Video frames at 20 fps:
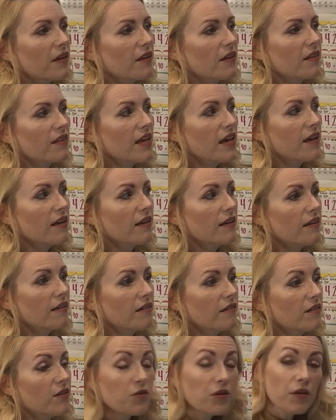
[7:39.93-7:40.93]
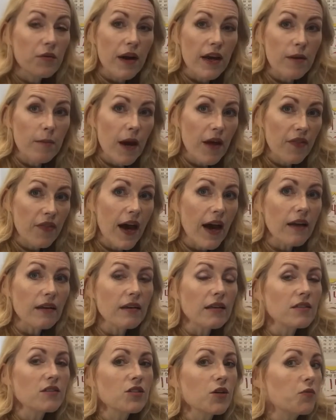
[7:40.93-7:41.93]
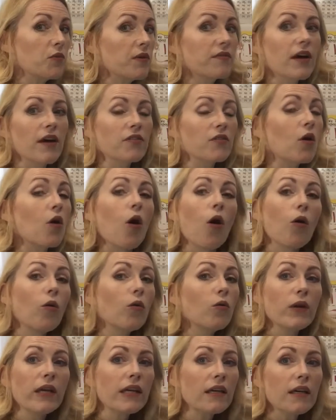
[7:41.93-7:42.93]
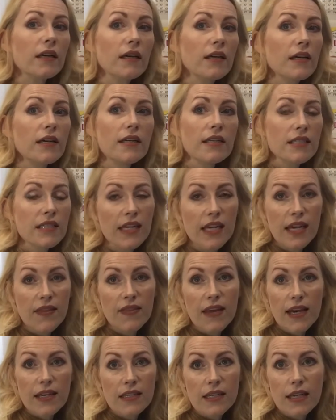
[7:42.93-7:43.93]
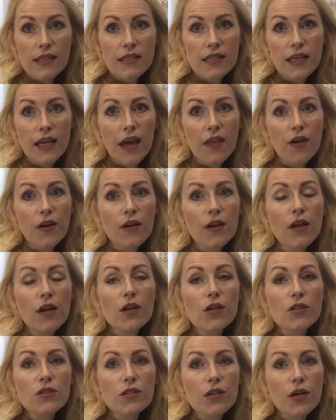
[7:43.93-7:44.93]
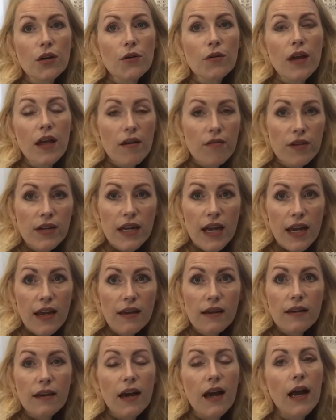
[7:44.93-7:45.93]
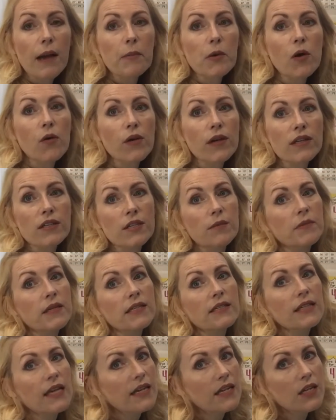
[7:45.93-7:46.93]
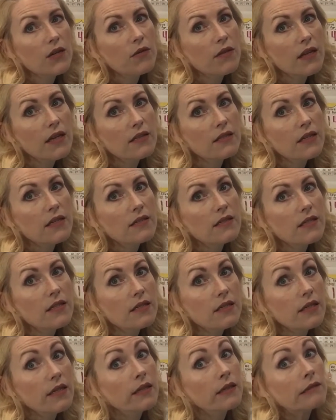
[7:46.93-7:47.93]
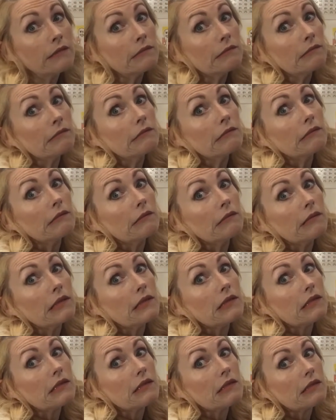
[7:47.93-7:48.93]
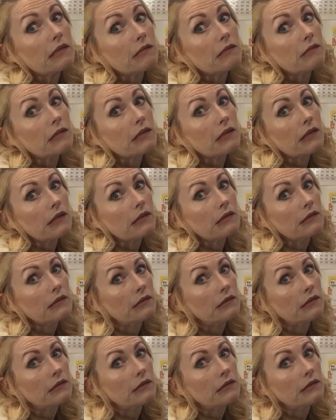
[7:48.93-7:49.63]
then you could write about that. And so we've got the whole week to get that done together. So every day I'm going to be sending you things on Seesaw once it starts working.